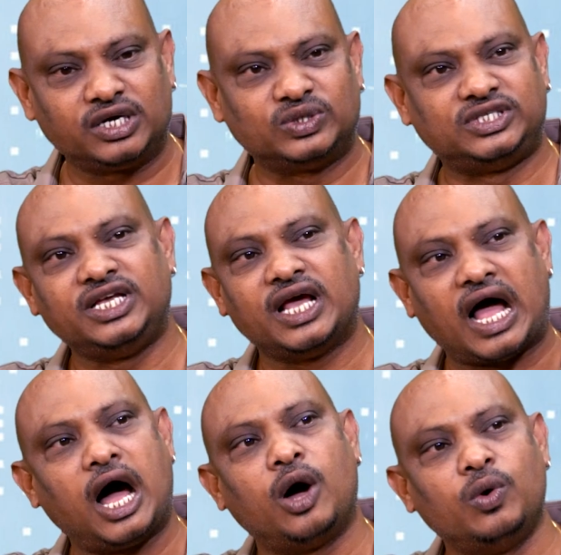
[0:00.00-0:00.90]
to see
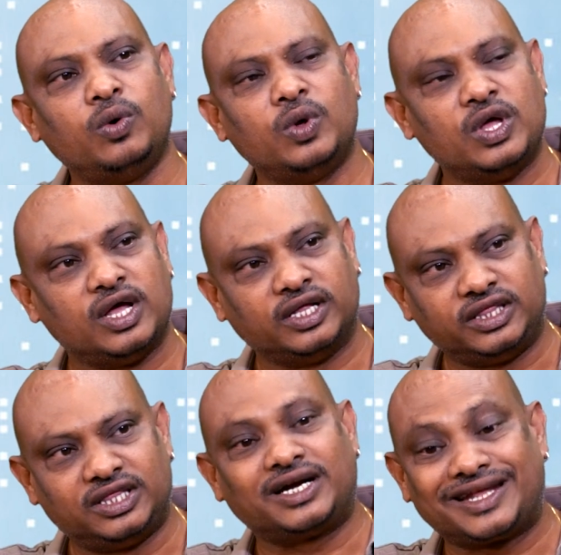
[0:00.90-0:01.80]
how
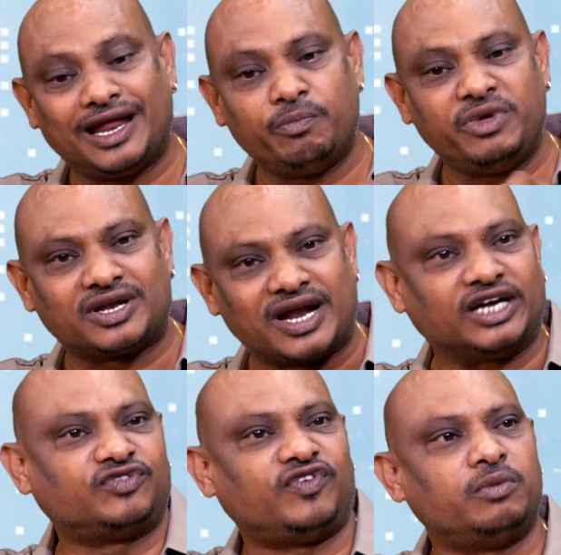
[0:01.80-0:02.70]
that can be
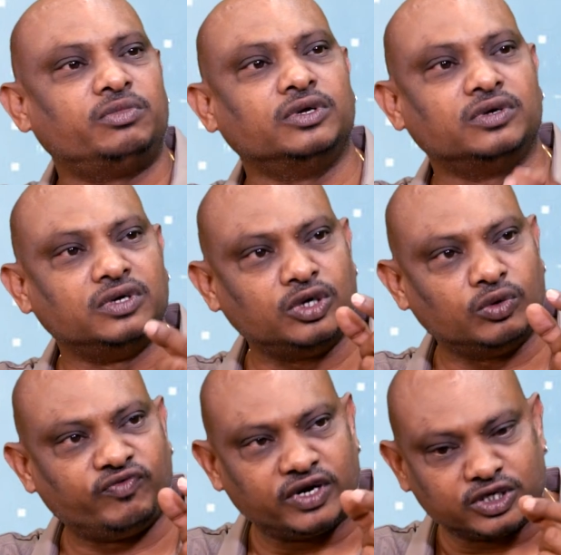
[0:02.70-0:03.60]
transformed,
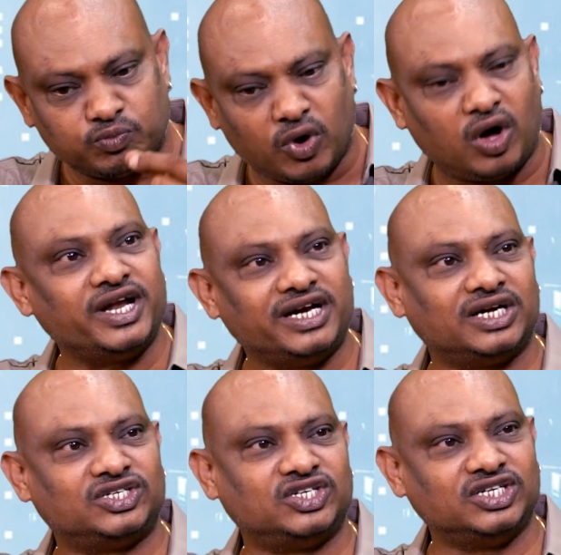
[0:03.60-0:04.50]
for a small
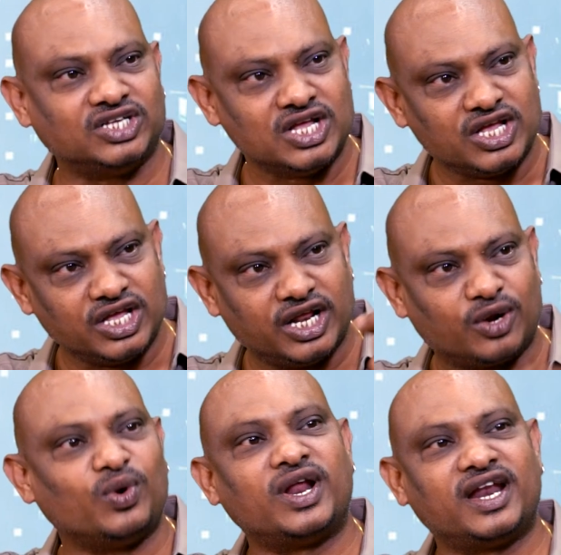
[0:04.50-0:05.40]
industries in a
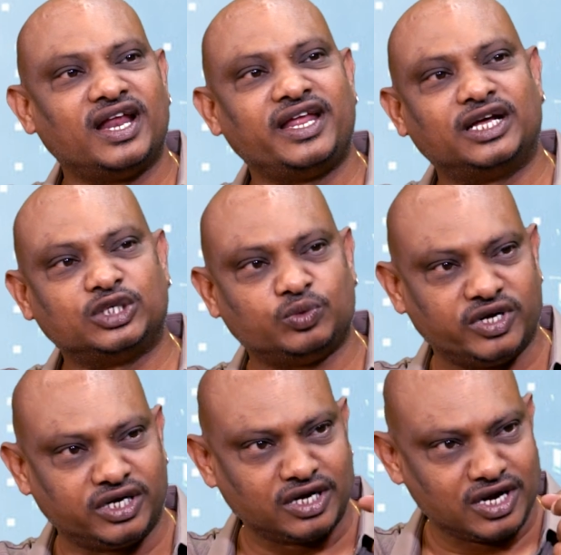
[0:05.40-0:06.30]
rural areas
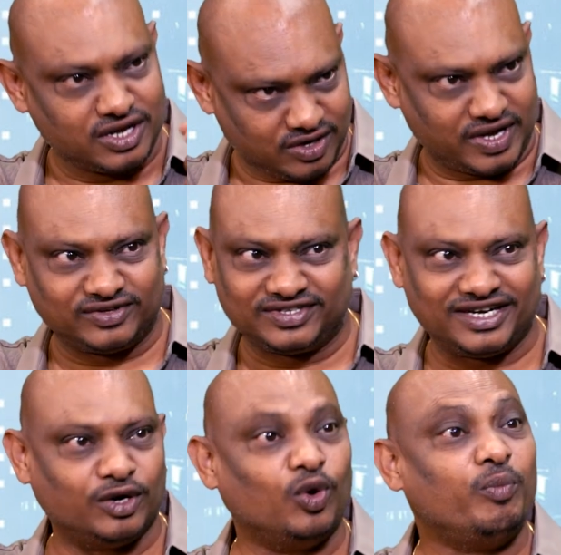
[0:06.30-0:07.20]
where, as I
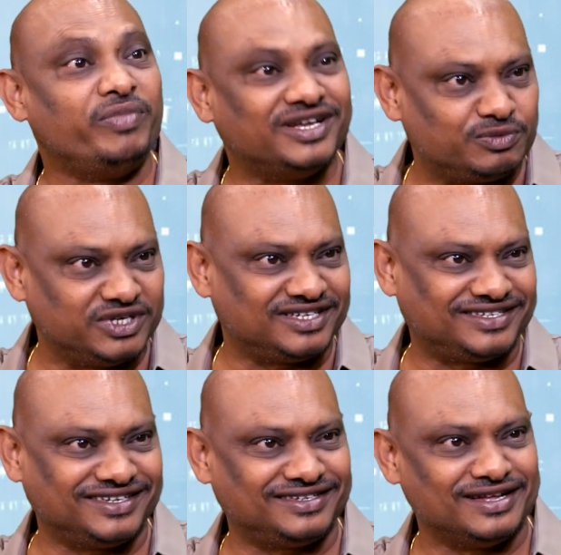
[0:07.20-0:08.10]
said, home based
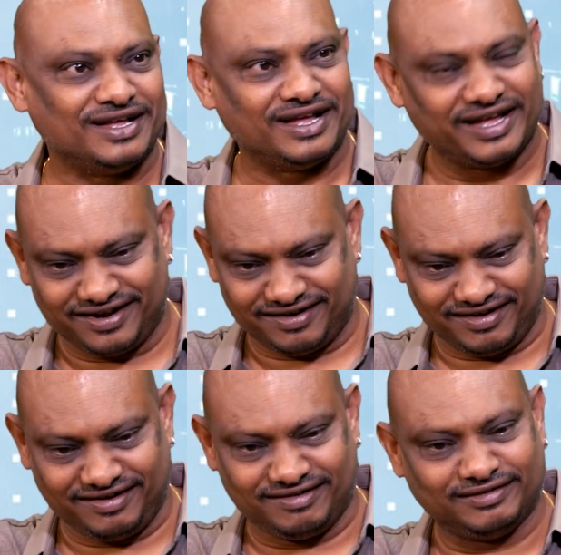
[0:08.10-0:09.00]
businesses and
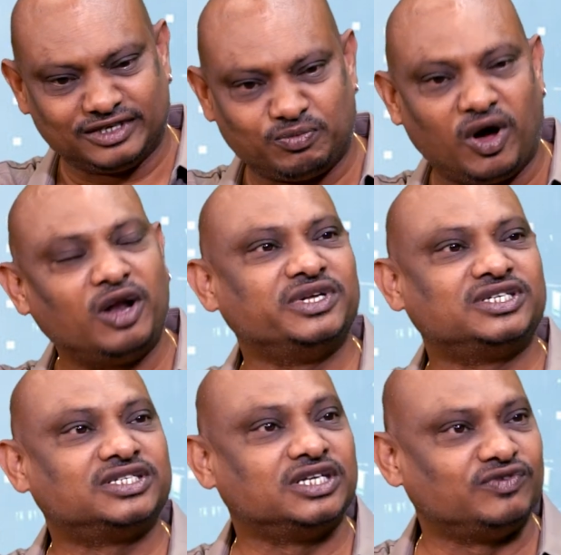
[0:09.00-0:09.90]
small
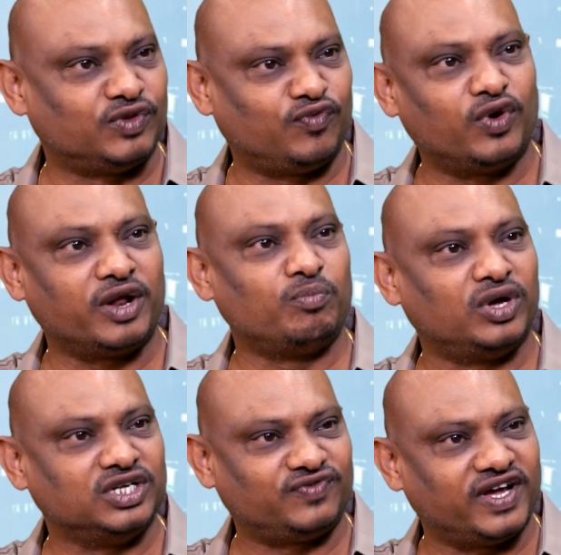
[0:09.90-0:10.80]
businesses with 4
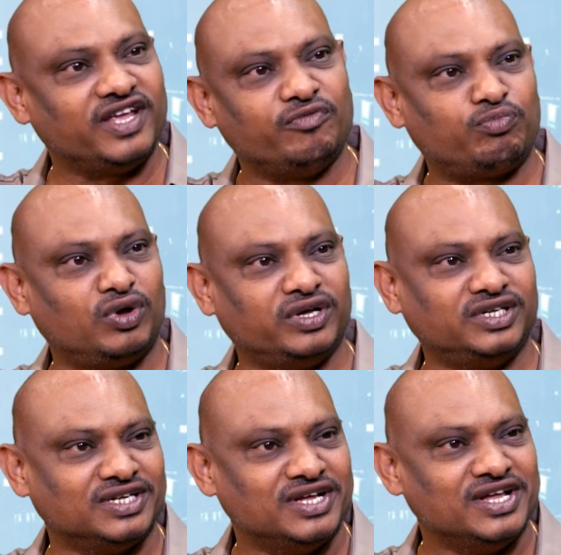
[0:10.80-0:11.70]
employees, 5
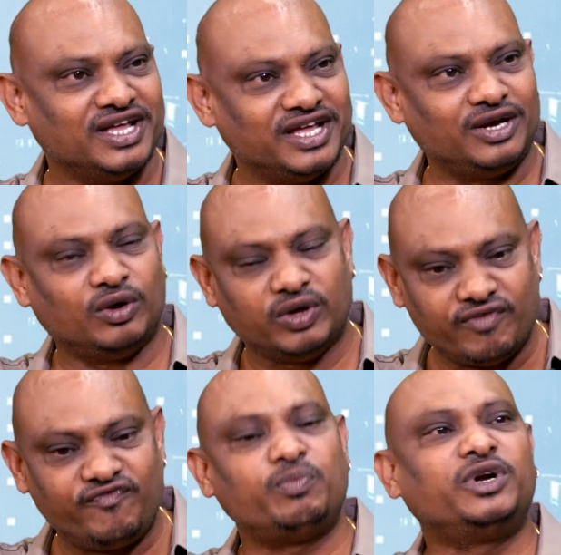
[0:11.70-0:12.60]
employees,
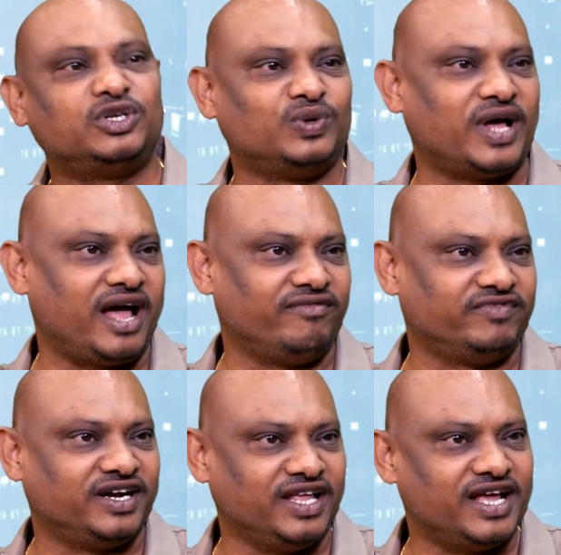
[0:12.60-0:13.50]
everybody should have
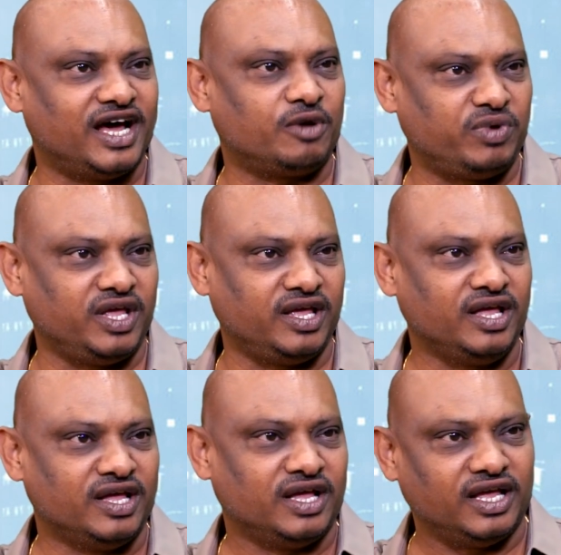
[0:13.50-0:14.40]
that ERP
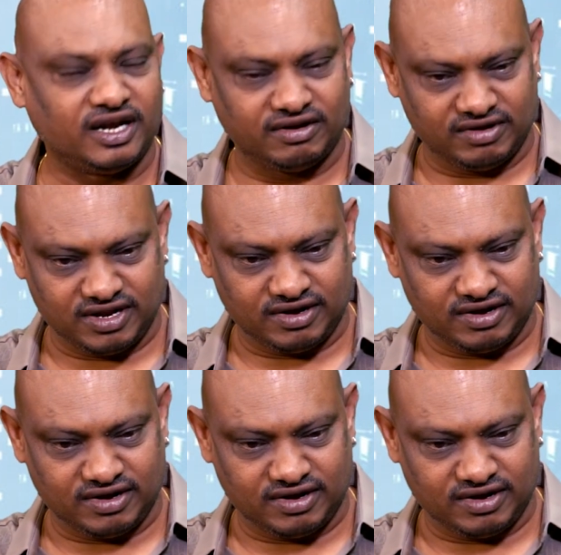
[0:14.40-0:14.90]
in